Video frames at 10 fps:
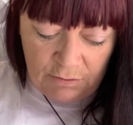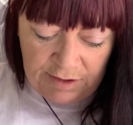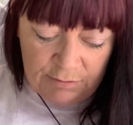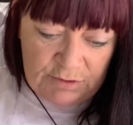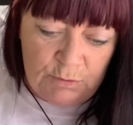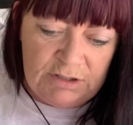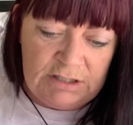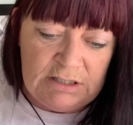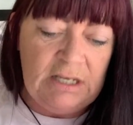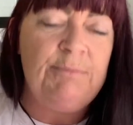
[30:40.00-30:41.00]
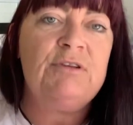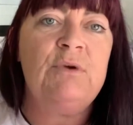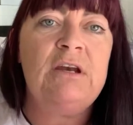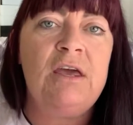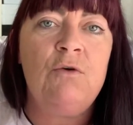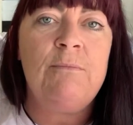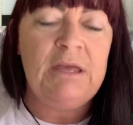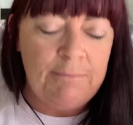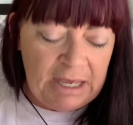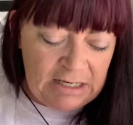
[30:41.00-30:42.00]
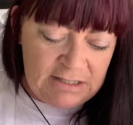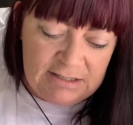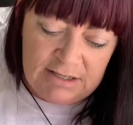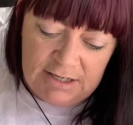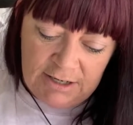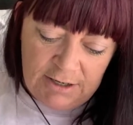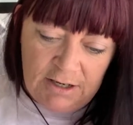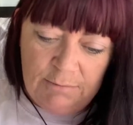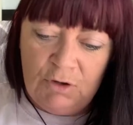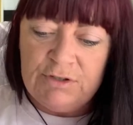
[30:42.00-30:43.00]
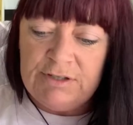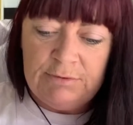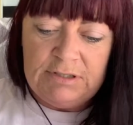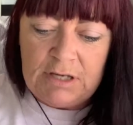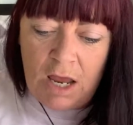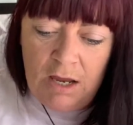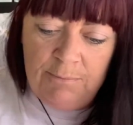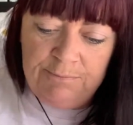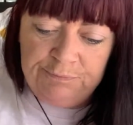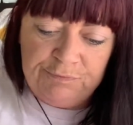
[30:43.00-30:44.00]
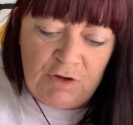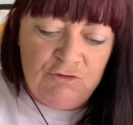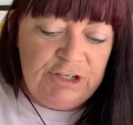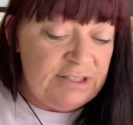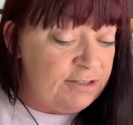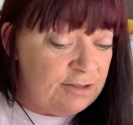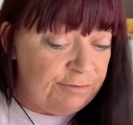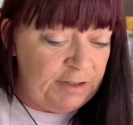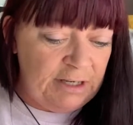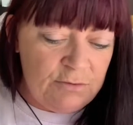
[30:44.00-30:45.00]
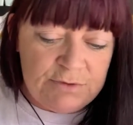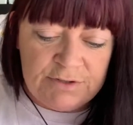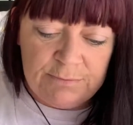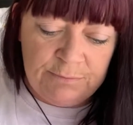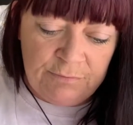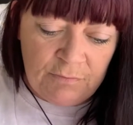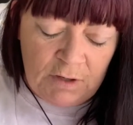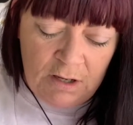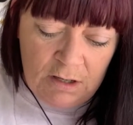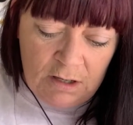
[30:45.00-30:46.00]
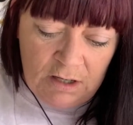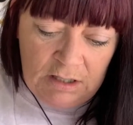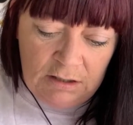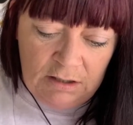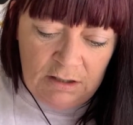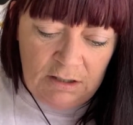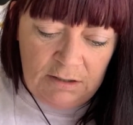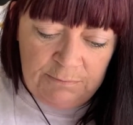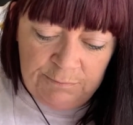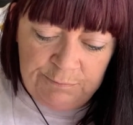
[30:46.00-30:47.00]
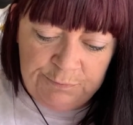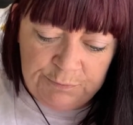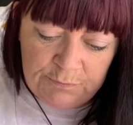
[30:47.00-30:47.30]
thing is though, if you've never tried Stampin' Up, you should sign up as a customer first, like create a customer